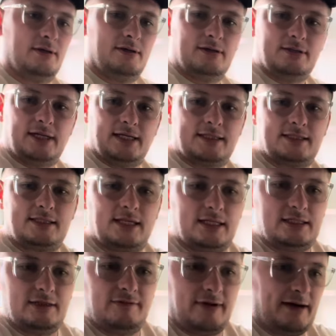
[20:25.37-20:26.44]
So that's
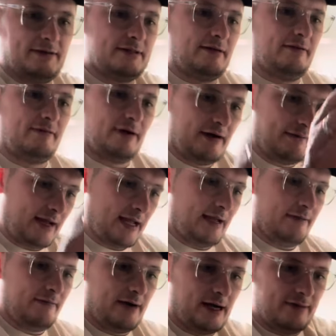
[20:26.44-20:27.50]
65, 75,
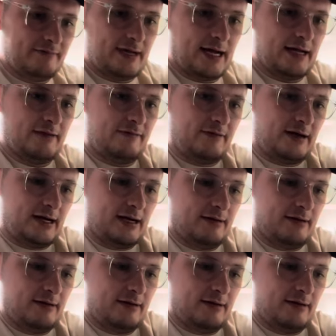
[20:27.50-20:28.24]
85, 95,